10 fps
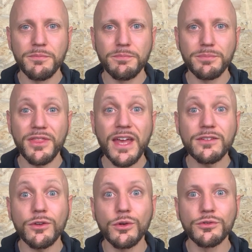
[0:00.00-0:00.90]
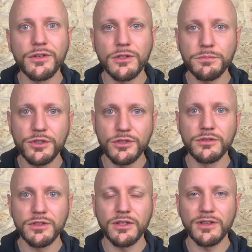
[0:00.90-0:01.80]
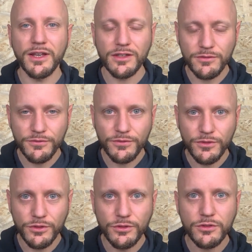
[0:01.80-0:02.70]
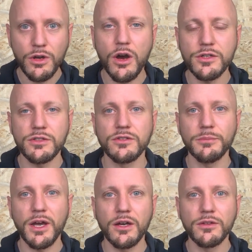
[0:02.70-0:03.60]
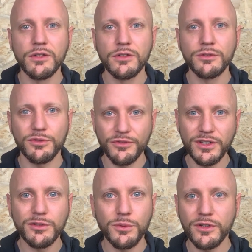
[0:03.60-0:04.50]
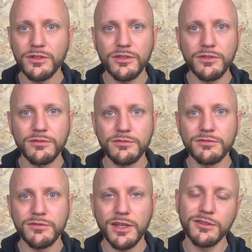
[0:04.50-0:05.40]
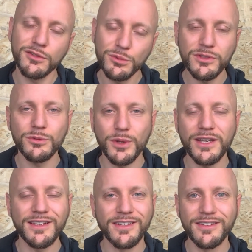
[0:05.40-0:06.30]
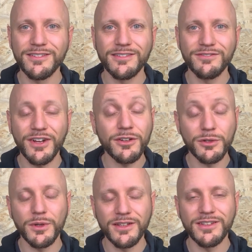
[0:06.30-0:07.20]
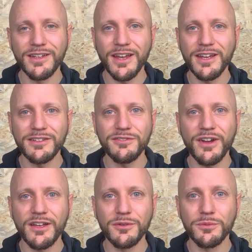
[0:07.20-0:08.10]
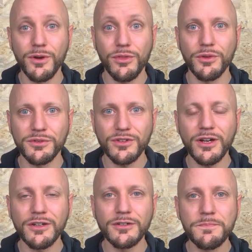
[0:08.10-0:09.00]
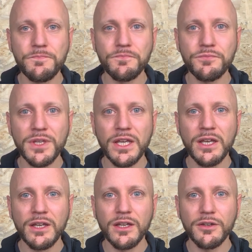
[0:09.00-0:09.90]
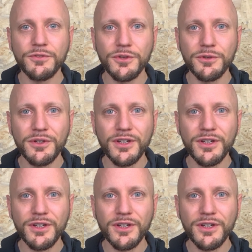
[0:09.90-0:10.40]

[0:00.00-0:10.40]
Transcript: But that's also an opportunity. Like if you're conscious about your filler words, and you will quickly, very quickly identify what those are. If you